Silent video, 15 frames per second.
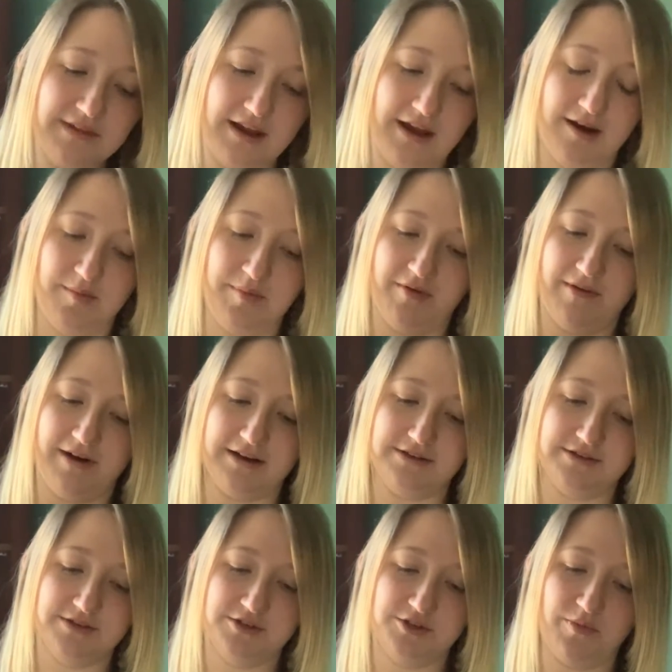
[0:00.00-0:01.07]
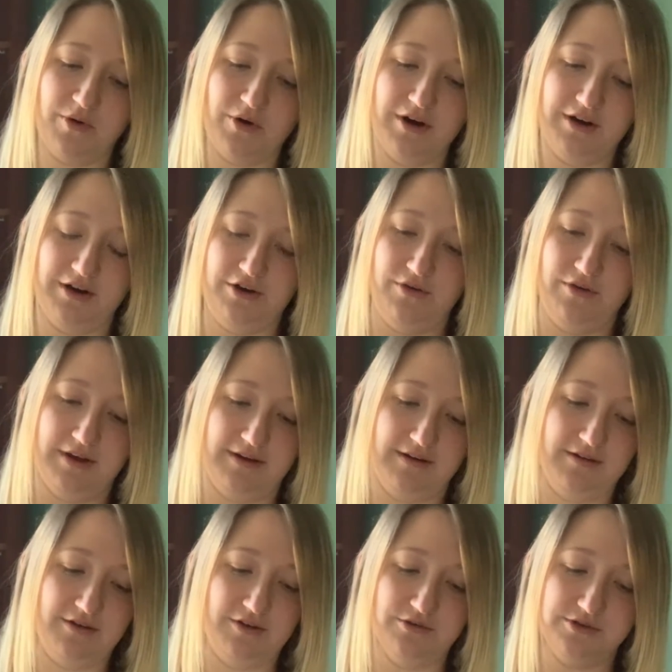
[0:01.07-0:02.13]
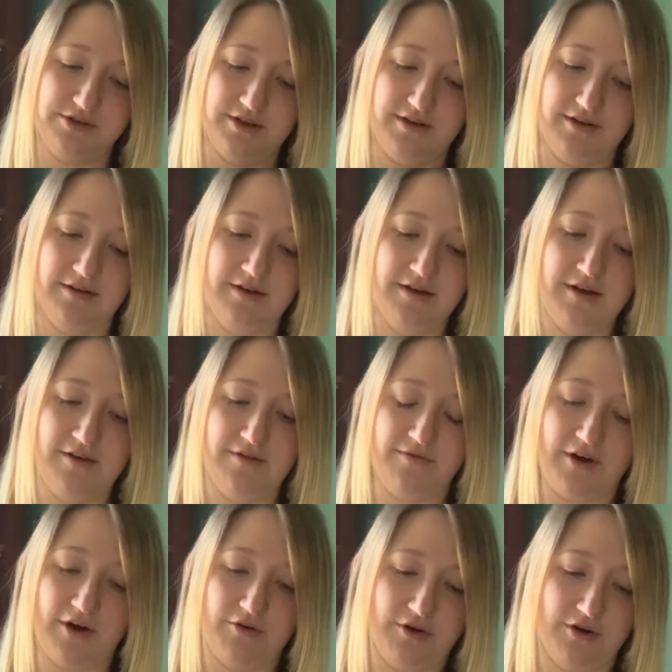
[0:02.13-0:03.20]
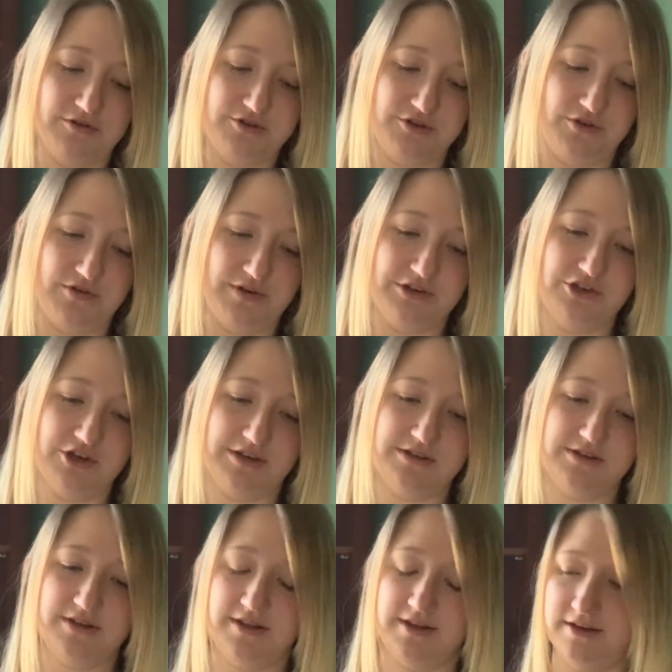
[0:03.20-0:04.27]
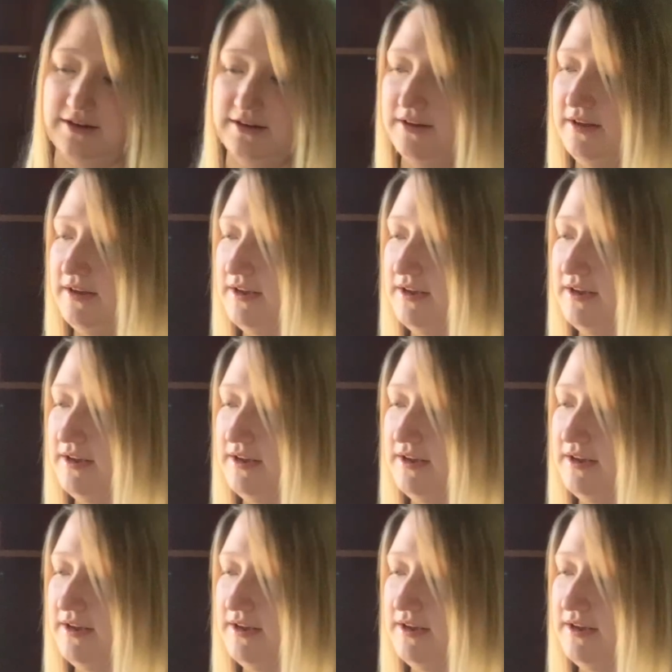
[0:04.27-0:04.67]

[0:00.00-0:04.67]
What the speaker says: and it provides support, and you can use the Velcro to adjust the